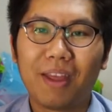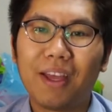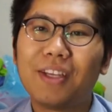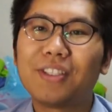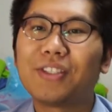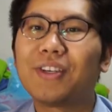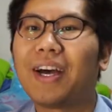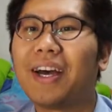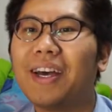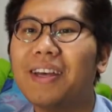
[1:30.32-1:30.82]

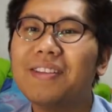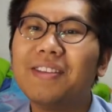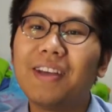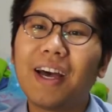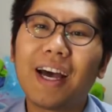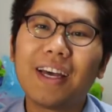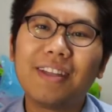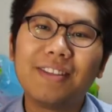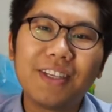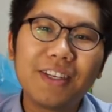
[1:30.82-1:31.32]
So
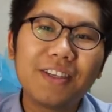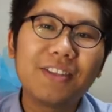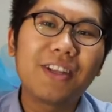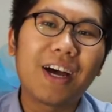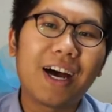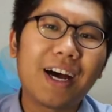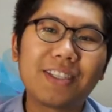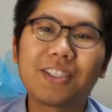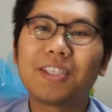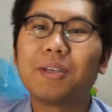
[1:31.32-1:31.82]
I then
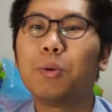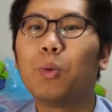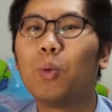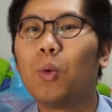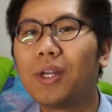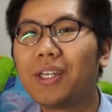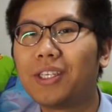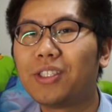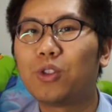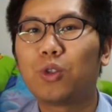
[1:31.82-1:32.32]
asked him,
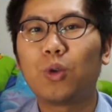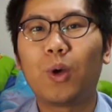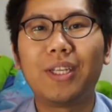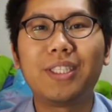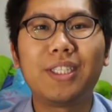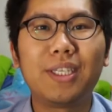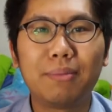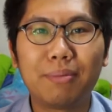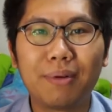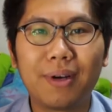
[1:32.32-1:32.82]
what is
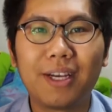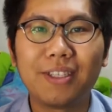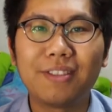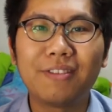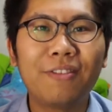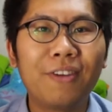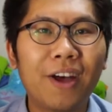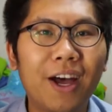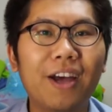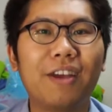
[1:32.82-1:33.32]
20 plus
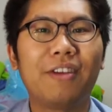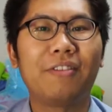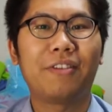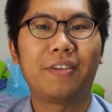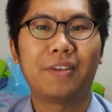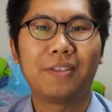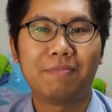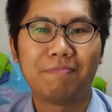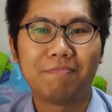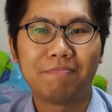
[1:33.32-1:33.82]
5?
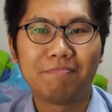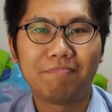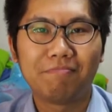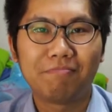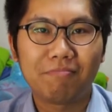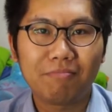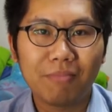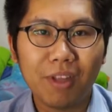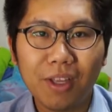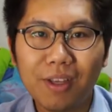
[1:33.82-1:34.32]

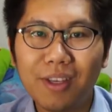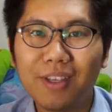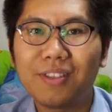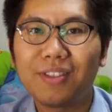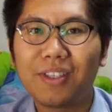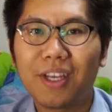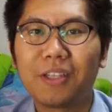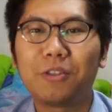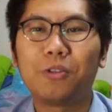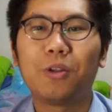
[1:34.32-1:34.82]
Then he
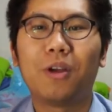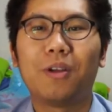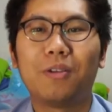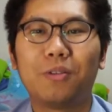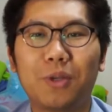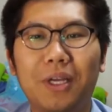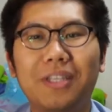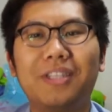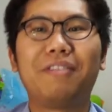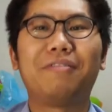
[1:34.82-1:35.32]
said
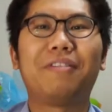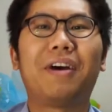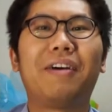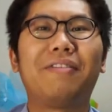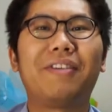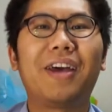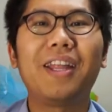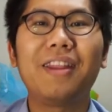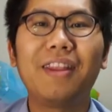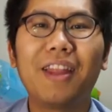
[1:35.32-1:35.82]
25.
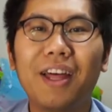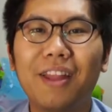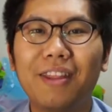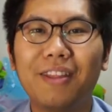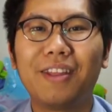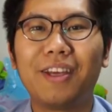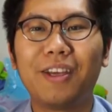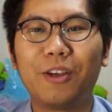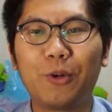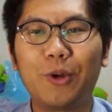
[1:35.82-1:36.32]
And then
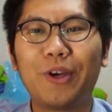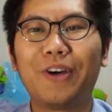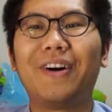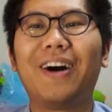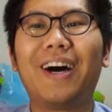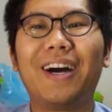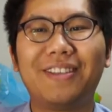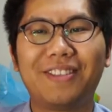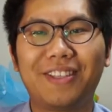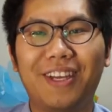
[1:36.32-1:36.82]
he
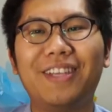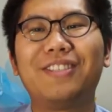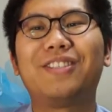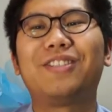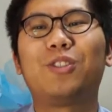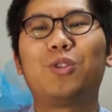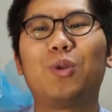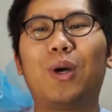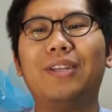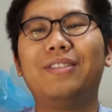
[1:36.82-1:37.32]
realized it's
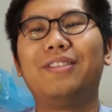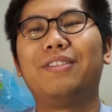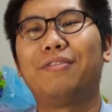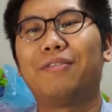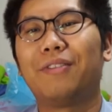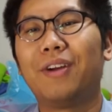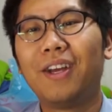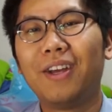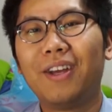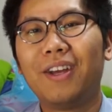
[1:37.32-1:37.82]

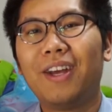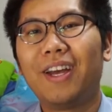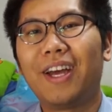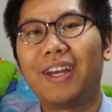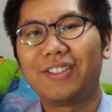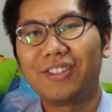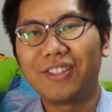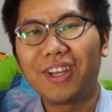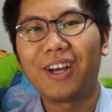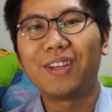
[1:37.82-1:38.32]

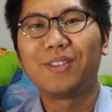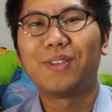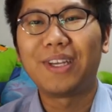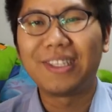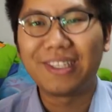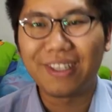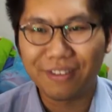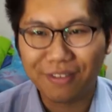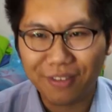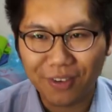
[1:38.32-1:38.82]
not
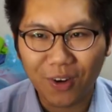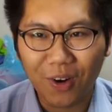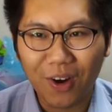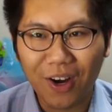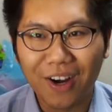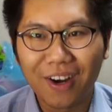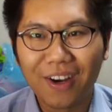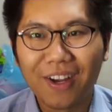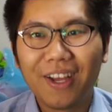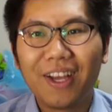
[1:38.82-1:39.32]
24.
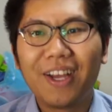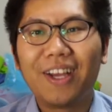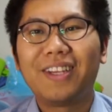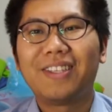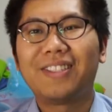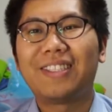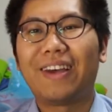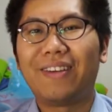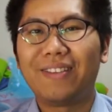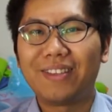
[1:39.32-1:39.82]

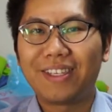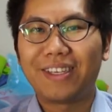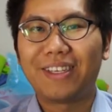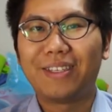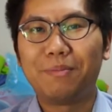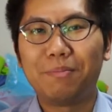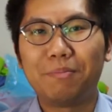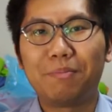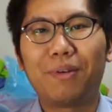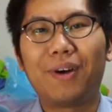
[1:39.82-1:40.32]

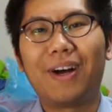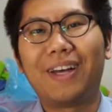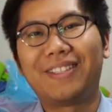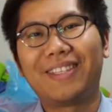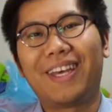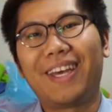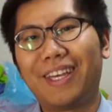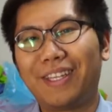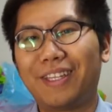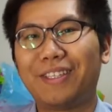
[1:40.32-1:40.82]
17 plus
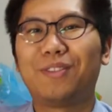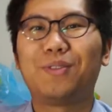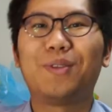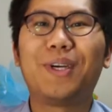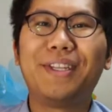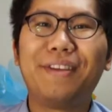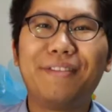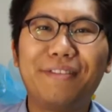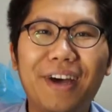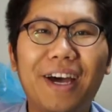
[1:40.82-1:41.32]
8 is
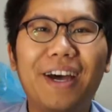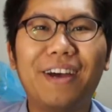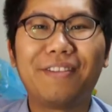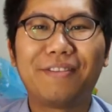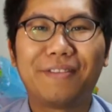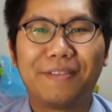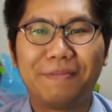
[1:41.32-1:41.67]
25.